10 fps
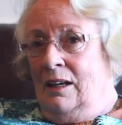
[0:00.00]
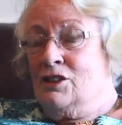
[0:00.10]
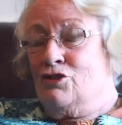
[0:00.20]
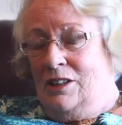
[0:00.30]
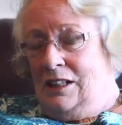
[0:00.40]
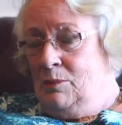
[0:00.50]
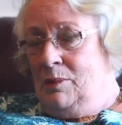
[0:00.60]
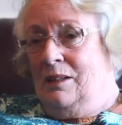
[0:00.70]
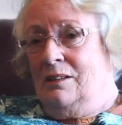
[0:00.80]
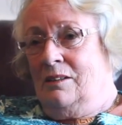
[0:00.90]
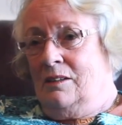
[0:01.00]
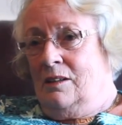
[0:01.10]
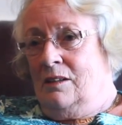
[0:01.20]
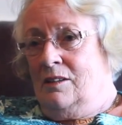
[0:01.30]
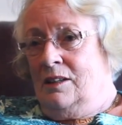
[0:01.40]
has really been
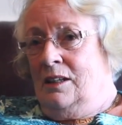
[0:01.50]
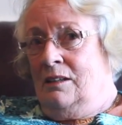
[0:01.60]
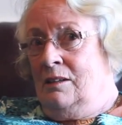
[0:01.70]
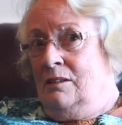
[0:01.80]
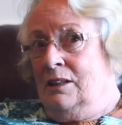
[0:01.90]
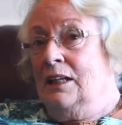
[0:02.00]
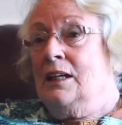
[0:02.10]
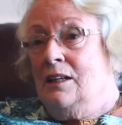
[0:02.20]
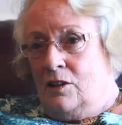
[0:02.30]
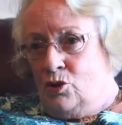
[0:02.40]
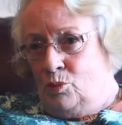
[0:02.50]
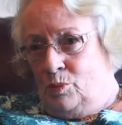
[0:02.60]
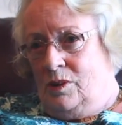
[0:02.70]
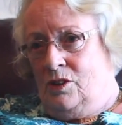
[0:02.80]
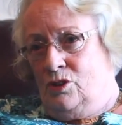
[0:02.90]
the key that
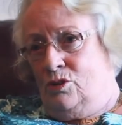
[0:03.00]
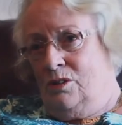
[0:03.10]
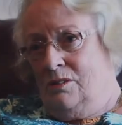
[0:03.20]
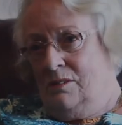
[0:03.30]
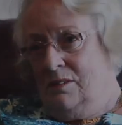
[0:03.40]
opened the door.